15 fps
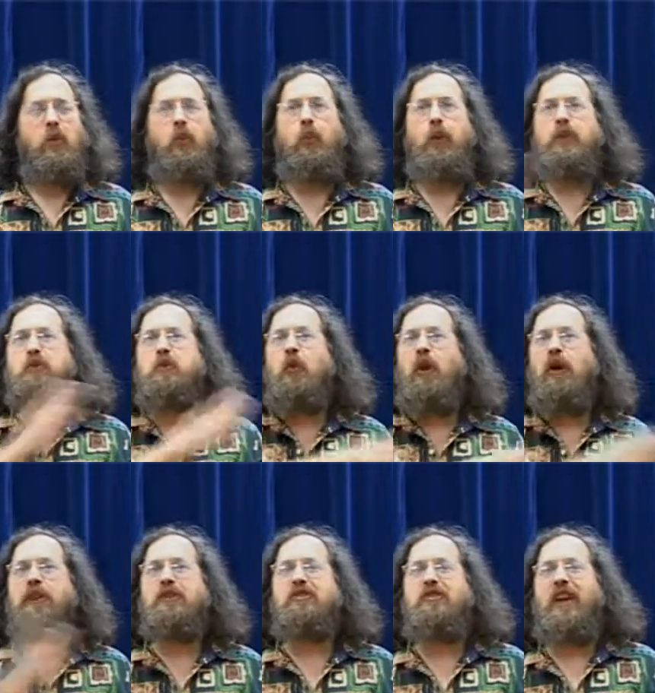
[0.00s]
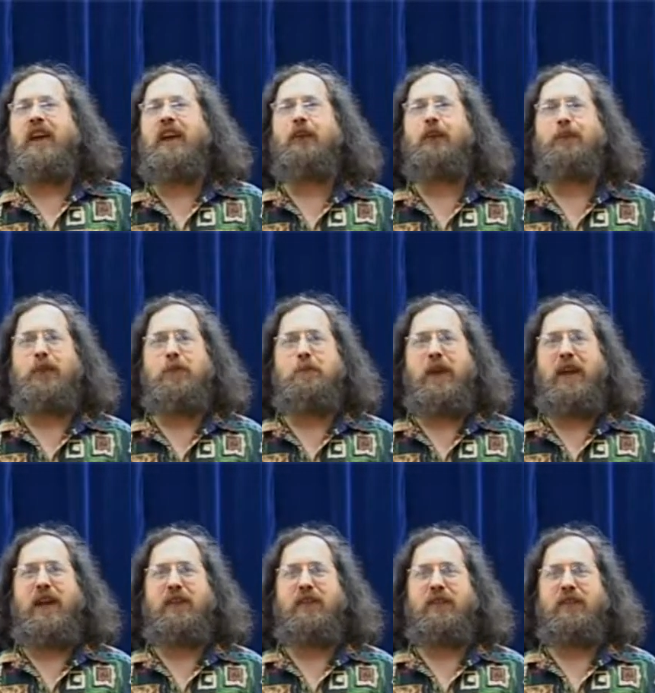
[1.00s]
Which one is the healthy
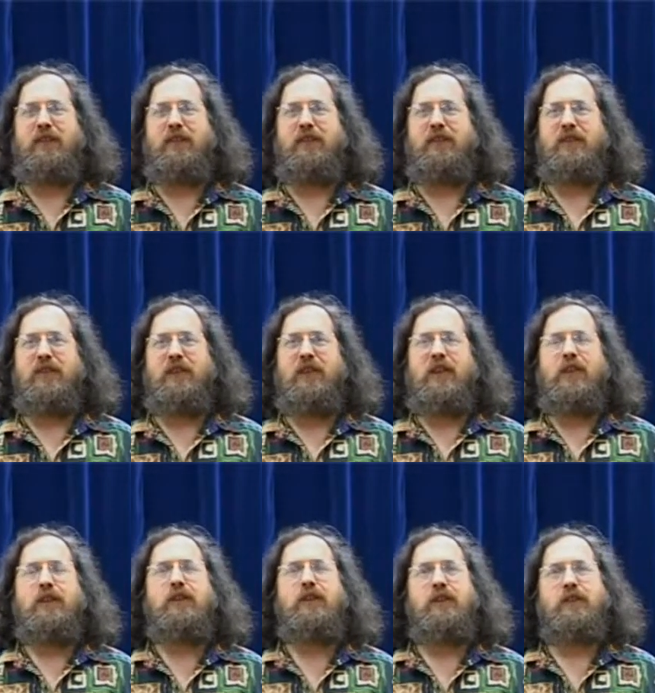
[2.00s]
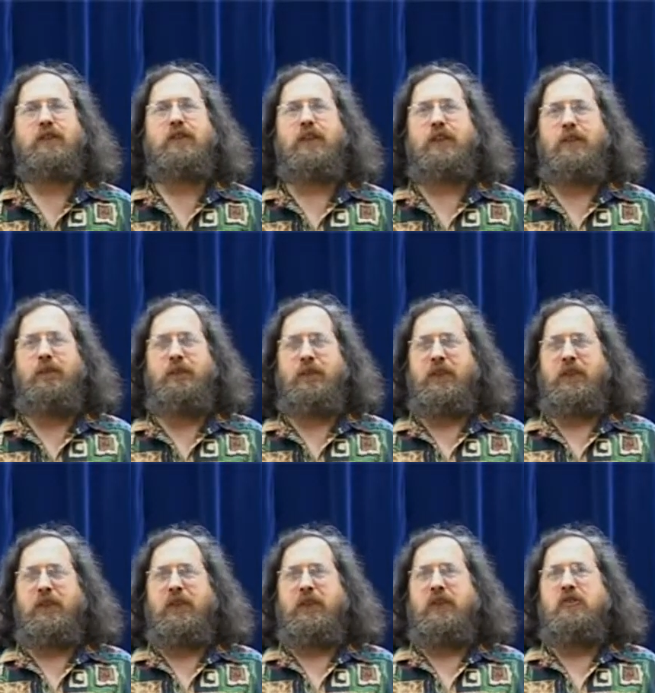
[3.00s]
path? Clearly,
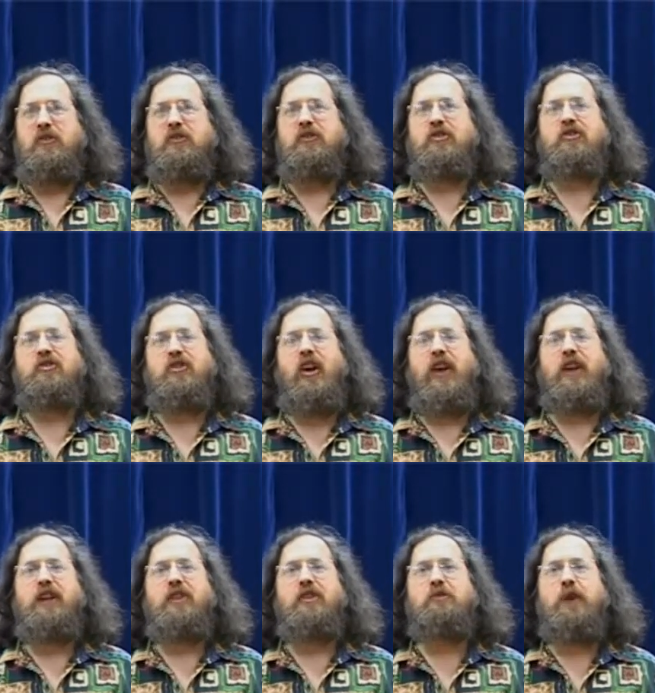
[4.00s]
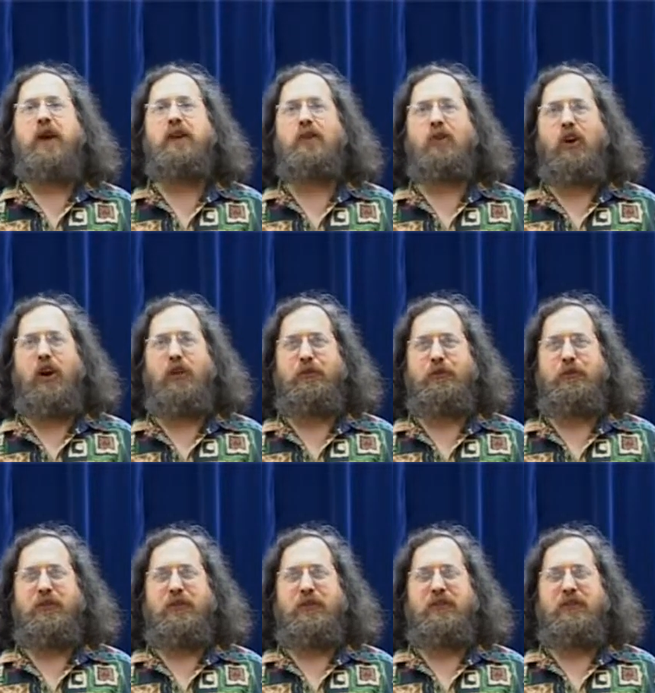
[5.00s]
society is better off